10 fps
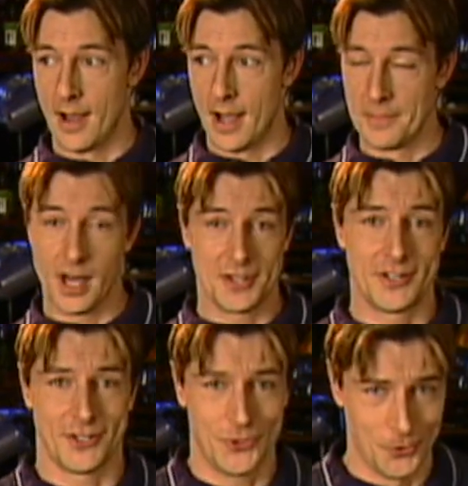I'm not
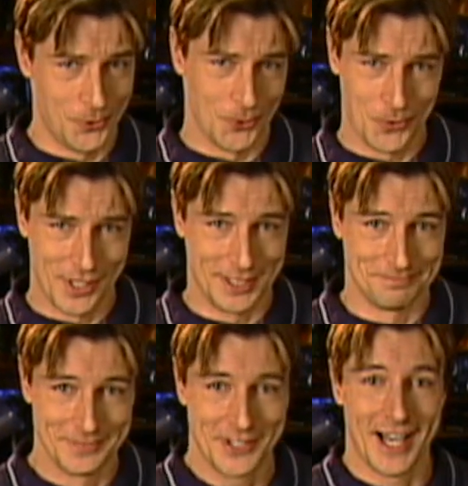6'2", 220.
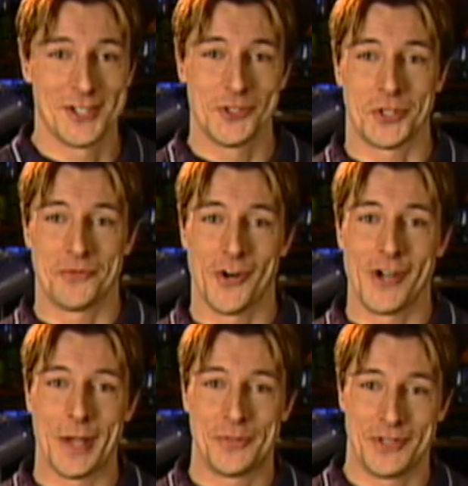These guys looked
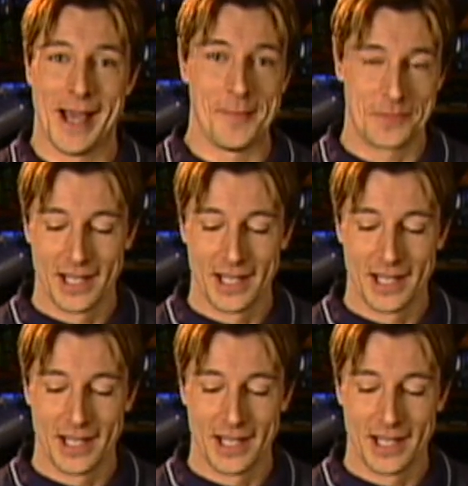very upset.